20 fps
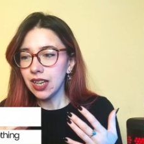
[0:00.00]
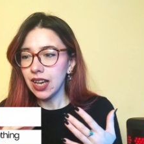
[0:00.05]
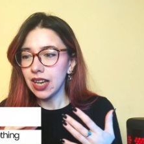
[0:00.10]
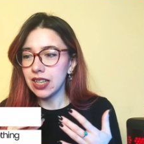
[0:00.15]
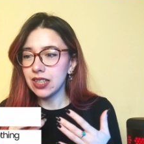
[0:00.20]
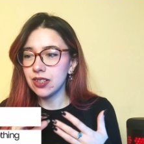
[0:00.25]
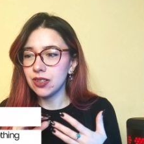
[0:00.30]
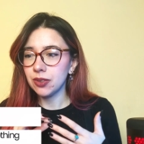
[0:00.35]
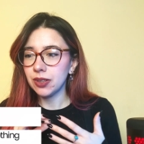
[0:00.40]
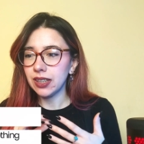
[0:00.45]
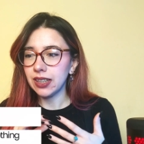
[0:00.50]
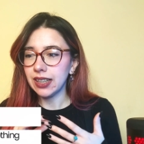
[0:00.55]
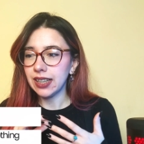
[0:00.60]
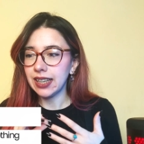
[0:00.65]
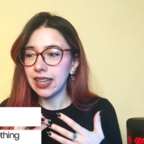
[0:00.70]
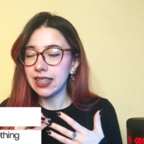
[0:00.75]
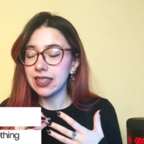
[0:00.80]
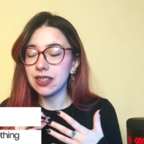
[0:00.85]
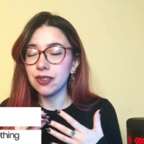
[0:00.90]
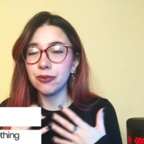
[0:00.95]
and you can
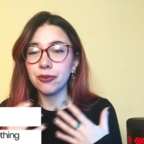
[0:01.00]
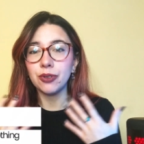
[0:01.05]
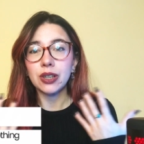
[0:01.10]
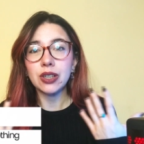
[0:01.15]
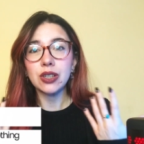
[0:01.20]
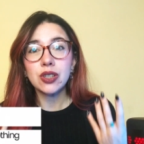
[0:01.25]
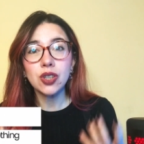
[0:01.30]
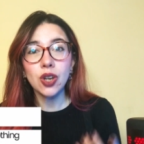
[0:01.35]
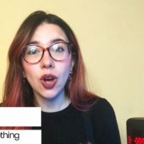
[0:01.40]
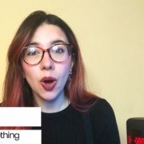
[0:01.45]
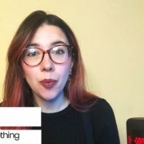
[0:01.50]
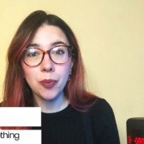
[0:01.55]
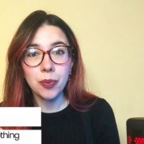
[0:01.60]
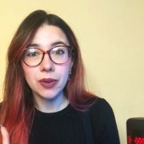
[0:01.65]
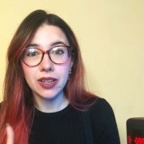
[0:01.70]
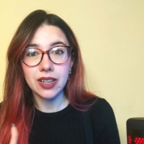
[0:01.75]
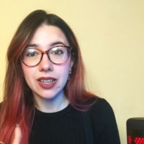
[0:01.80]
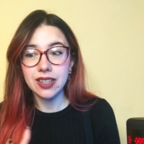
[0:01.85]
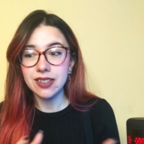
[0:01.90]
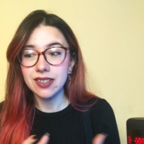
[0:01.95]
get different
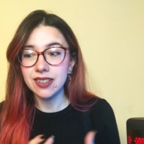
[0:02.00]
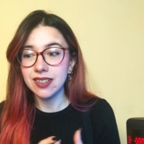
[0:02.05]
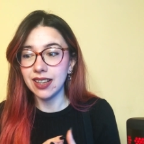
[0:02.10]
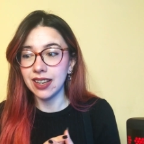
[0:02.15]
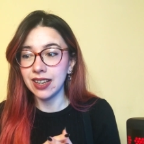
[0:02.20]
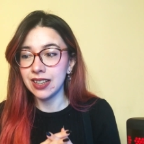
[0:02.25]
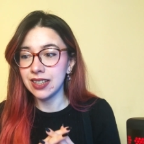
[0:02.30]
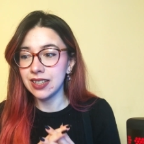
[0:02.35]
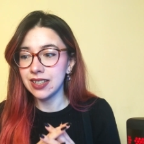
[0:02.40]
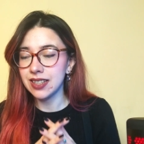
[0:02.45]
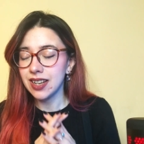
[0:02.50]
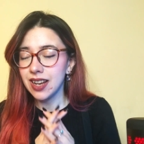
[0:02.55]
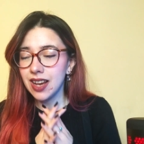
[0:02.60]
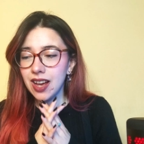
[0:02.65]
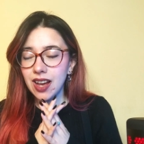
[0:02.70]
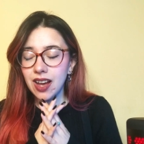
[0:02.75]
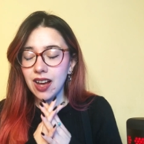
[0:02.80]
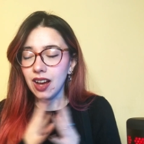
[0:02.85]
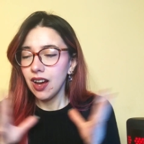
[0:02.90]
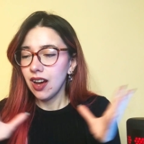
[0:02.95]
topics and
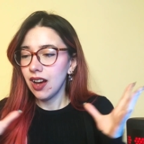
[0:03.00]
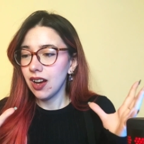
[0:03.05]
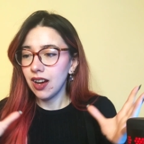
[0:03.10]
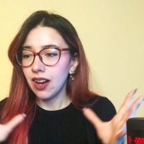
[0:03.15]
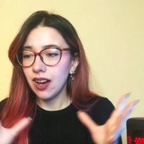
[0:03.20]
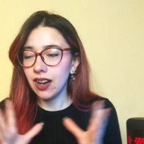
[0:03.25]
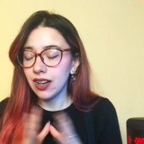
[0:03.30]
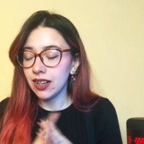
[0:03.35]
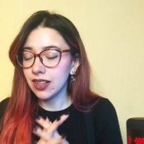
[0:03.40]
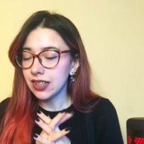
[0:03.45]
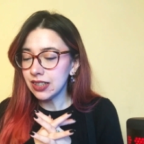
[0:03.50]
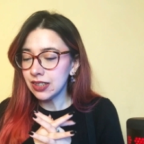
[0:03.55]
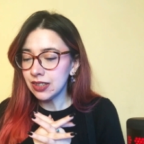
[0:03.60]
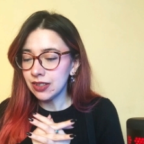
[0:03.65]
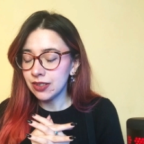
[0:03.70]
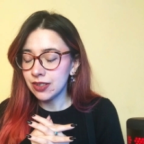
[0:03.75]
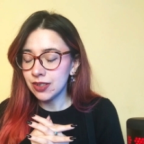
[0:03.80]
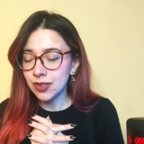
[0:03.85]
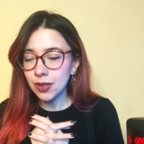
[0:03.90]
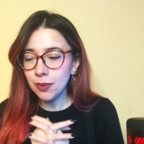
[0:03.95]

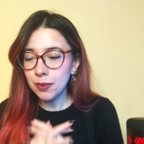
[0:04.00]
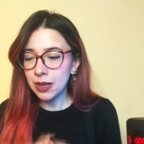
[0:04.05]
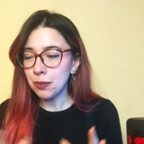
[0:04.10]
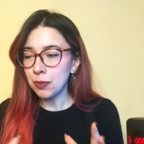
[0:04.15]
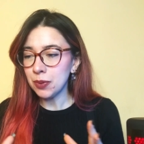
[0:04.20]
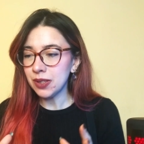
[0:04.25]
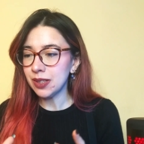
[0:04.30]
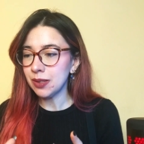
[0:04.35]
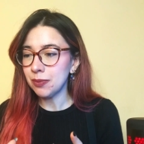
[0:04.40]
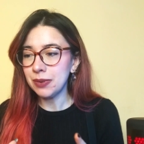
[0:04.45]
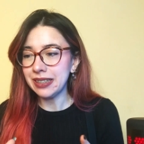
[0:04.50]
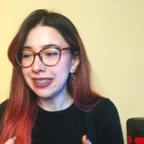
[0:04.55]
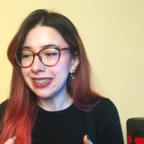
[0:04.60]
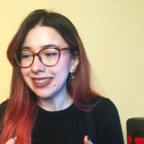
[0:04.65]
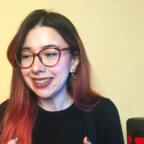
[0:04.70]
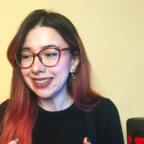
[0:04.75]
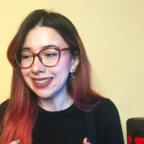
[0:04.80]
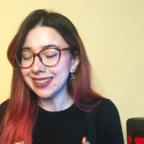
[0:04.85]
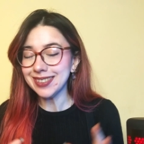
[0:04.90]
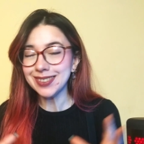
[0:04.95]
so many
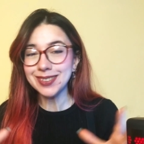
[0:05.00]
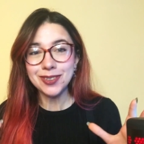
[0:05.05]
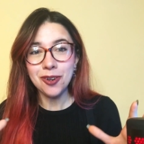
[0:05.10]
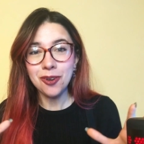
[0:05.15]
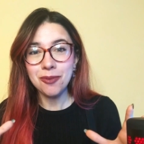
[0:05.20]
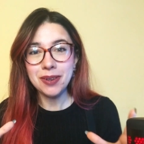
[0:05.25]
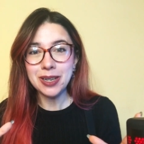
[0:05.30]
possibilities.